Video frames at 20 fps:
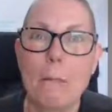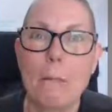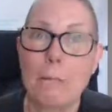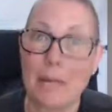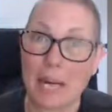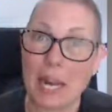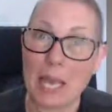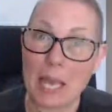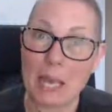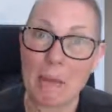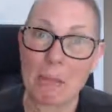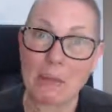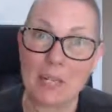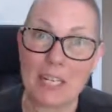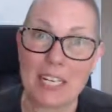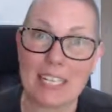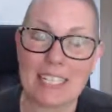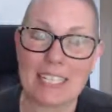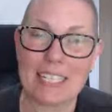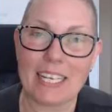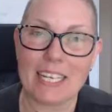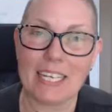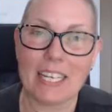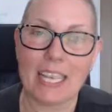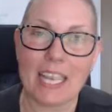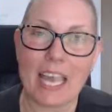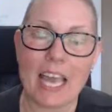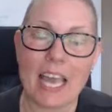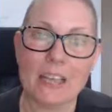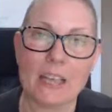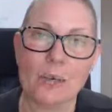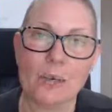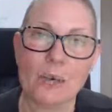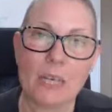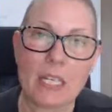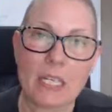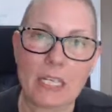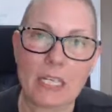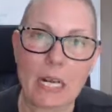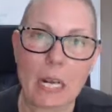But I am good at selling. And the
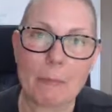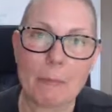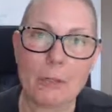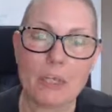reason I'm